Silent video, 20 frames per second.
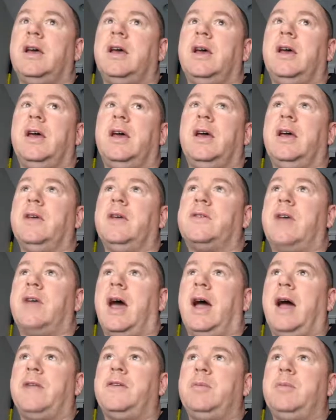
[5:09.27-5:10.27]
has
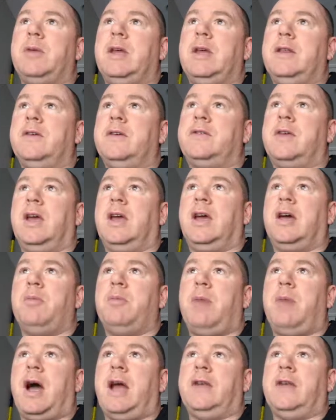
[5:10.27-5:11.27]
got to be this
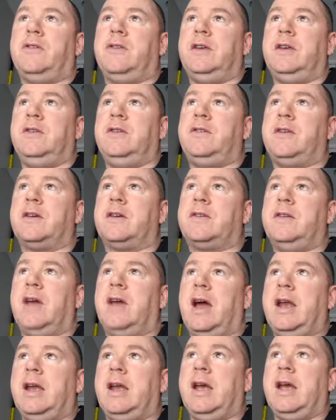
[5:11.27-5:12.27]
Gigabyte
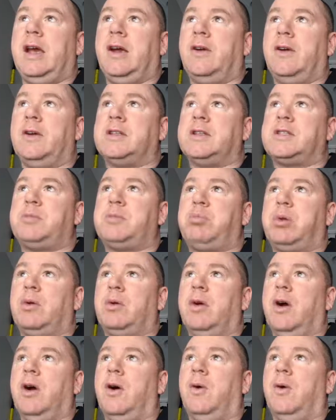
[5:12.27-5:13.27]
Z690 Aorus
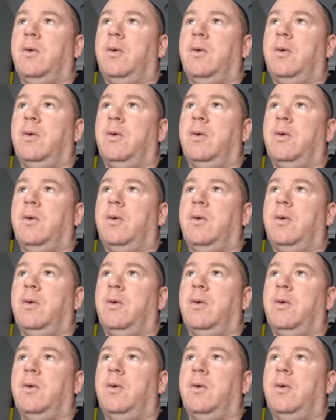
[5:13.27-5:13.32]
Pro.